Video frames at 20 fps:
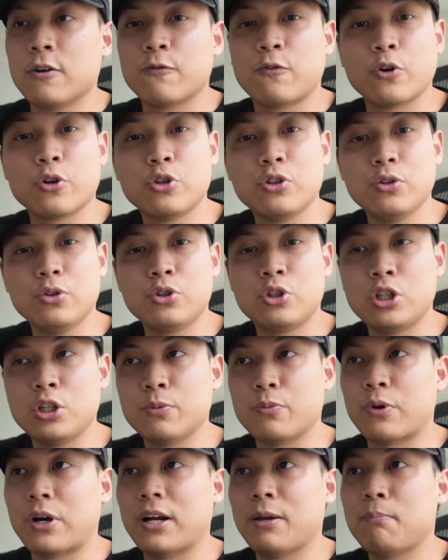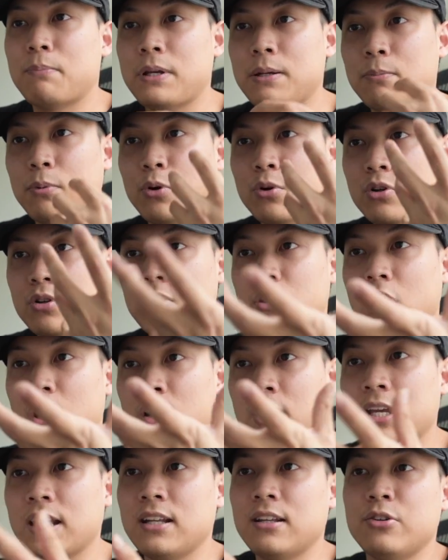For YouTube, right? People
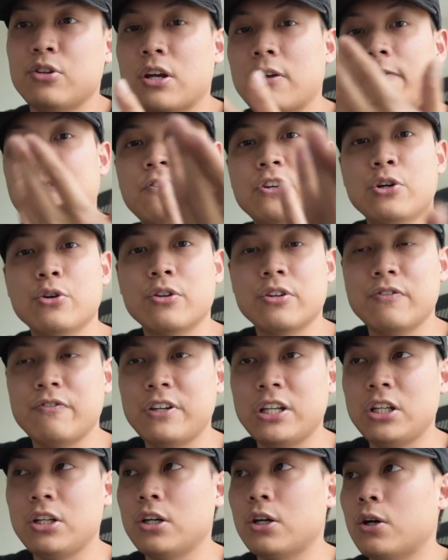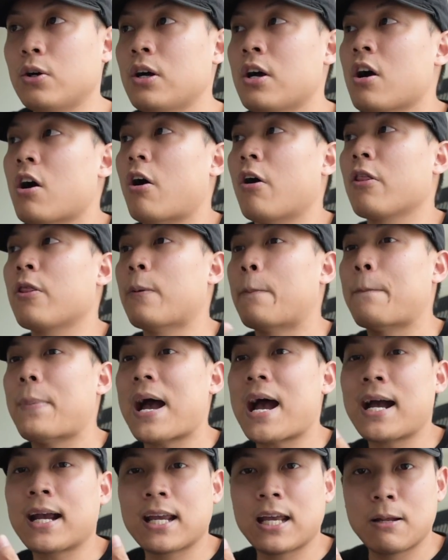log in, you can view the video on the
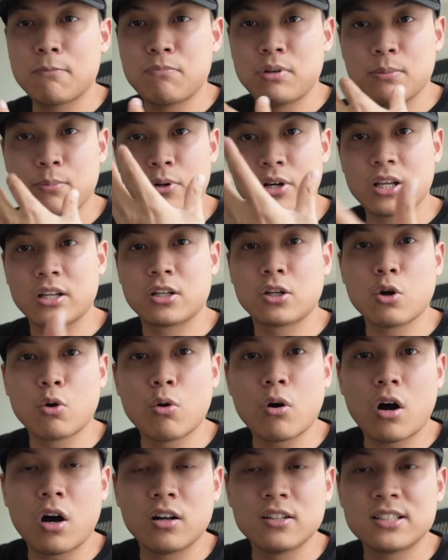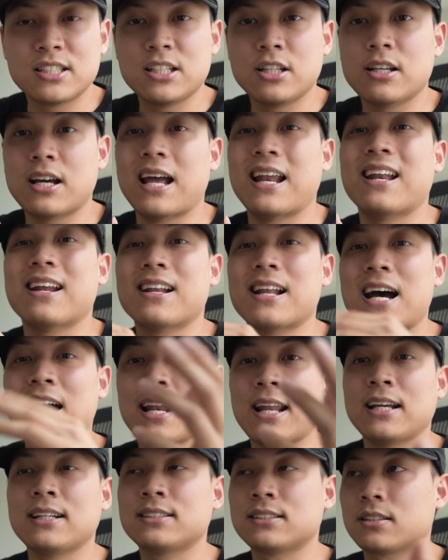back end, people can go on, see the
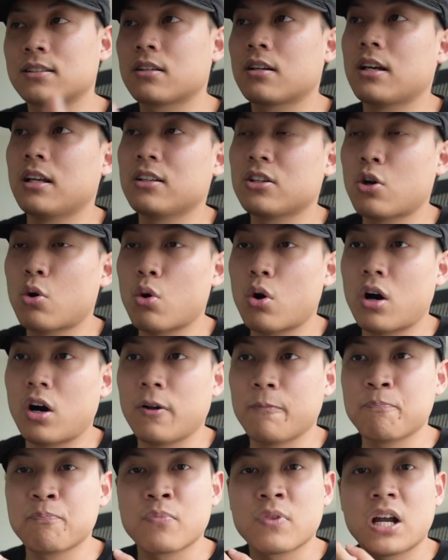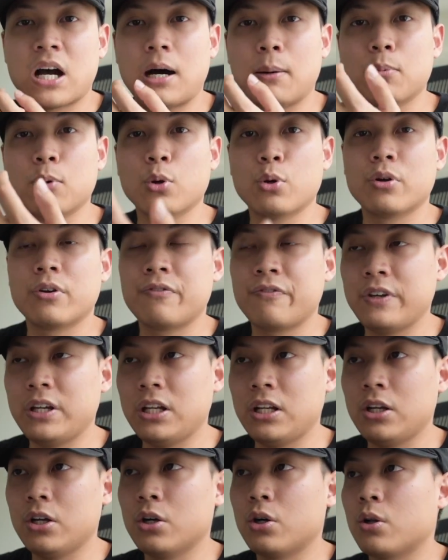analytics, can go on, upload a
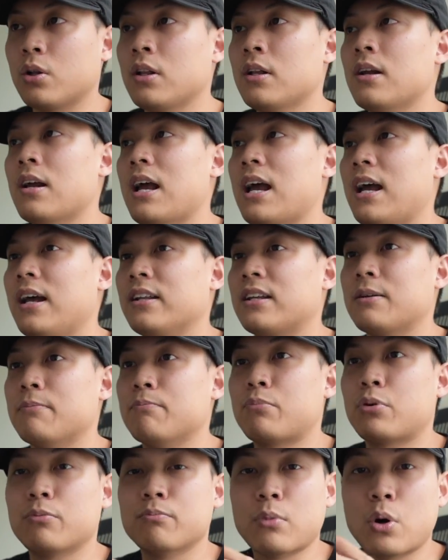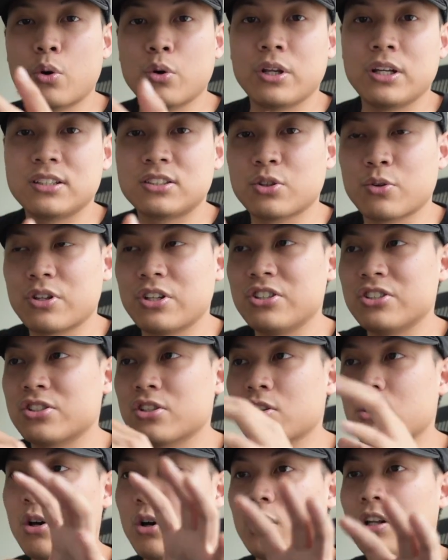video, and can promote it. So there's a
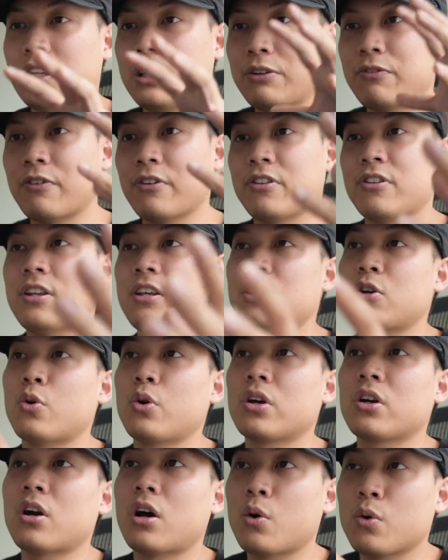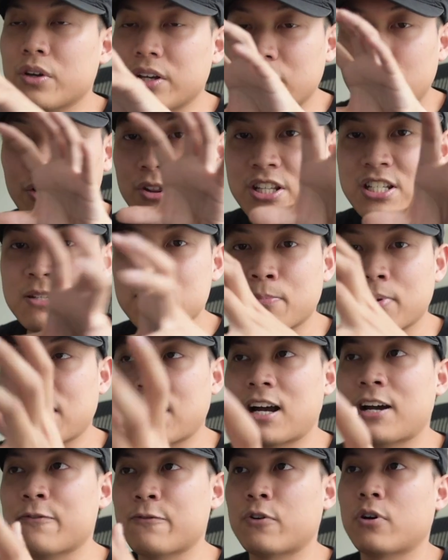lot of different things going on this
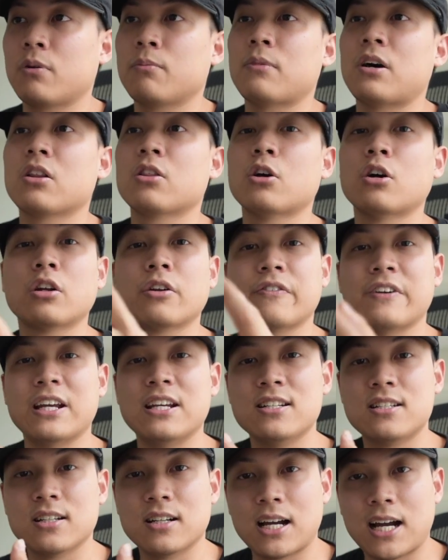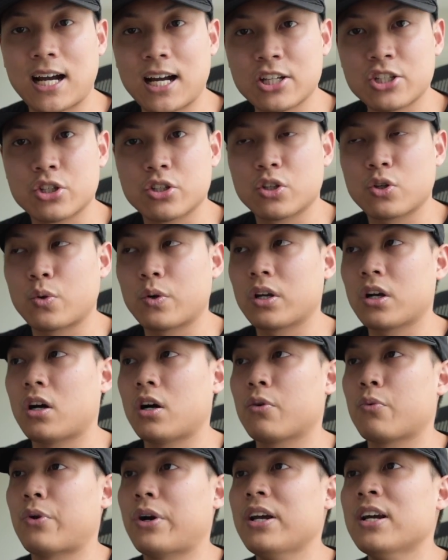platform, a lot of interaction going
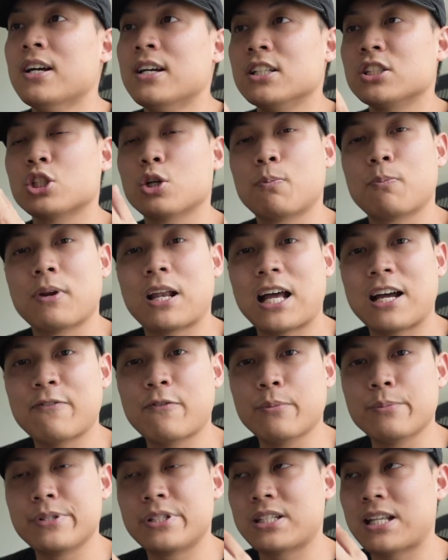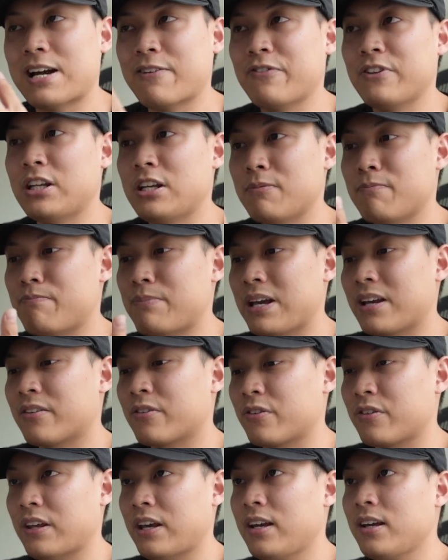on, right? So platform is definitely a big
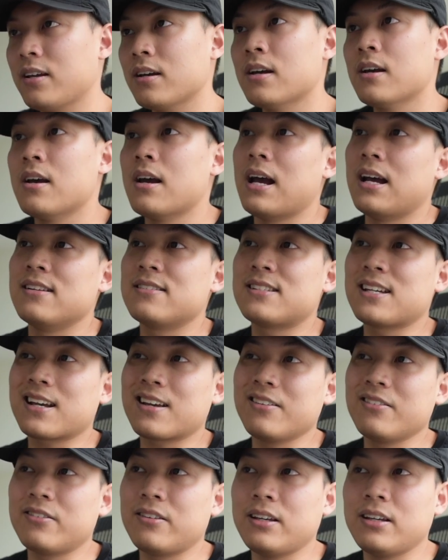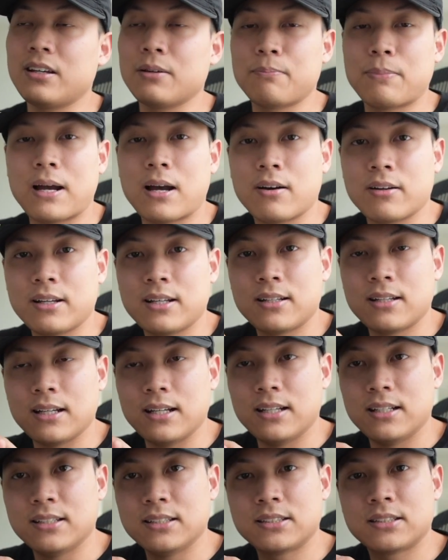thing. And second thing about it
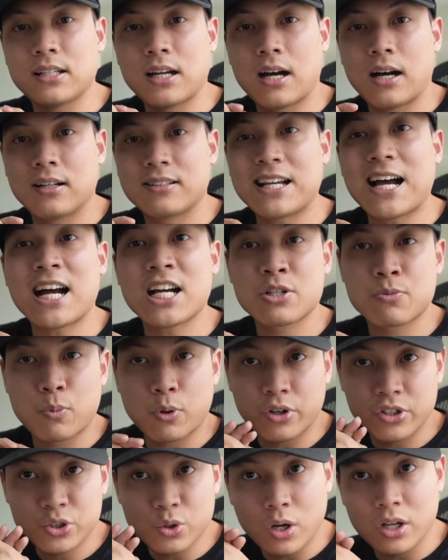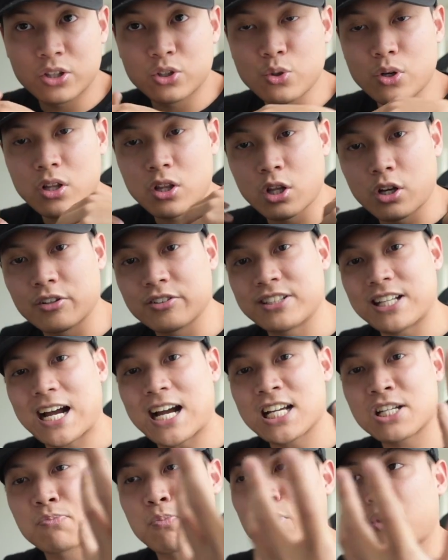is dashboard. So I do a lot of
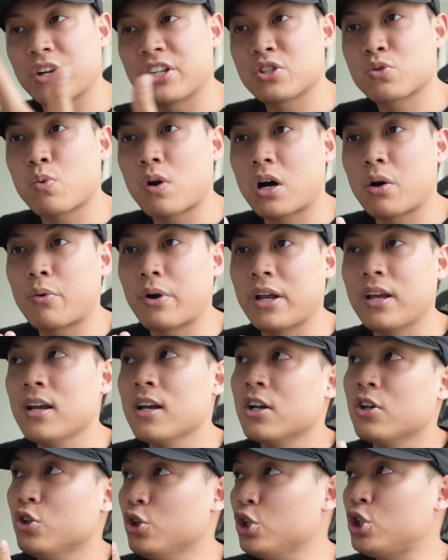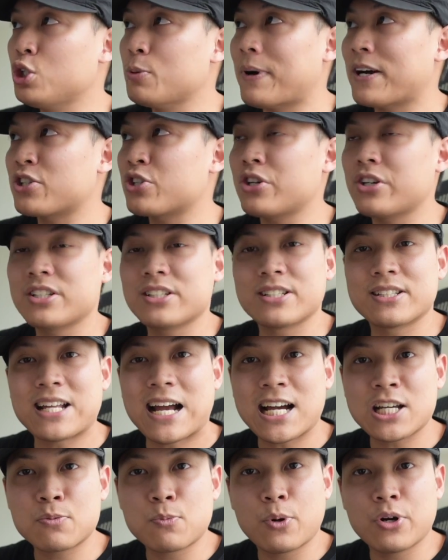dashboard as well, right? YouTube actually is a
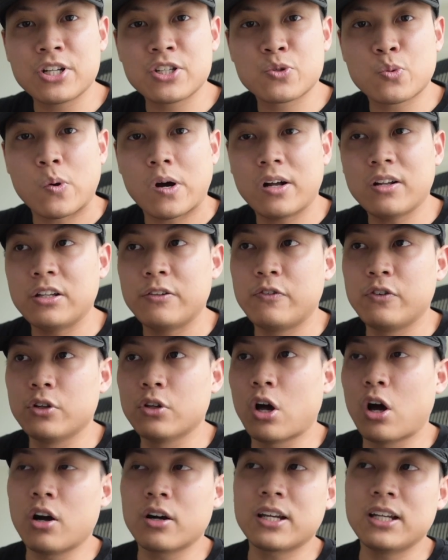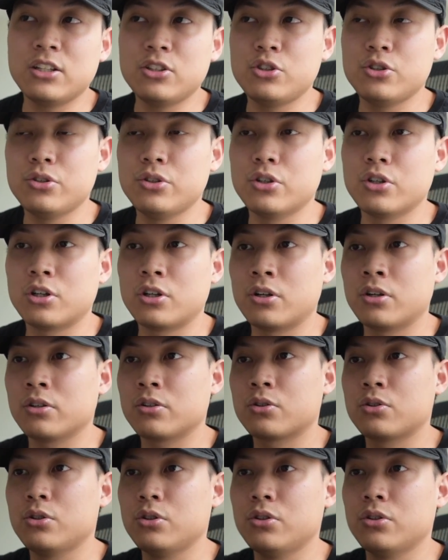dashboard as well. If you log into
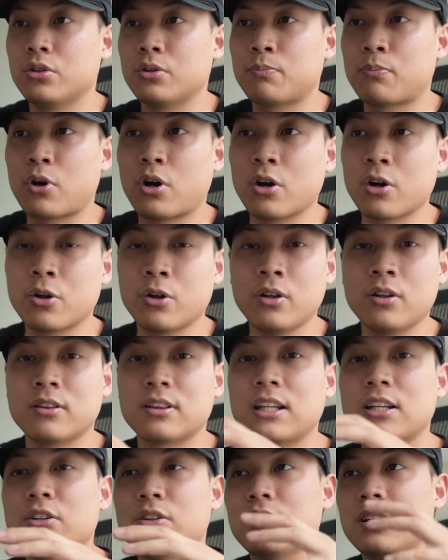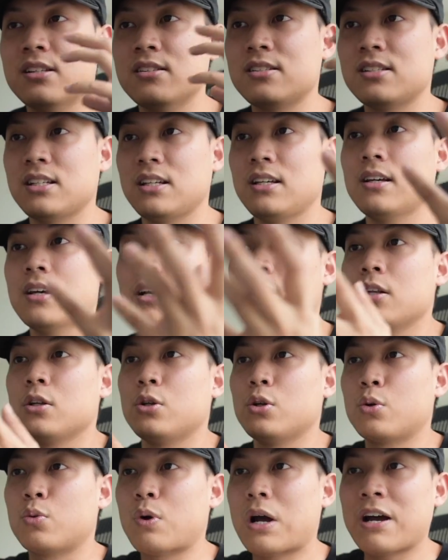your portal, then you can see
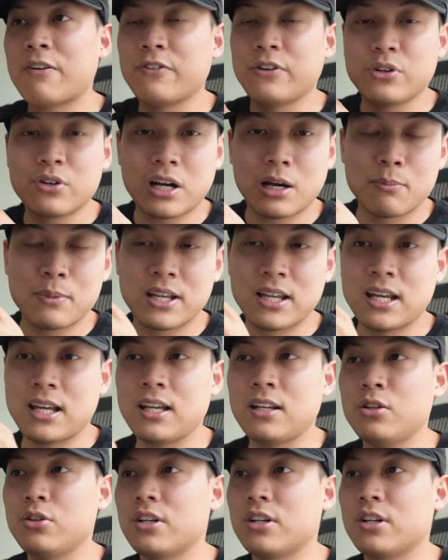your revenue coming in.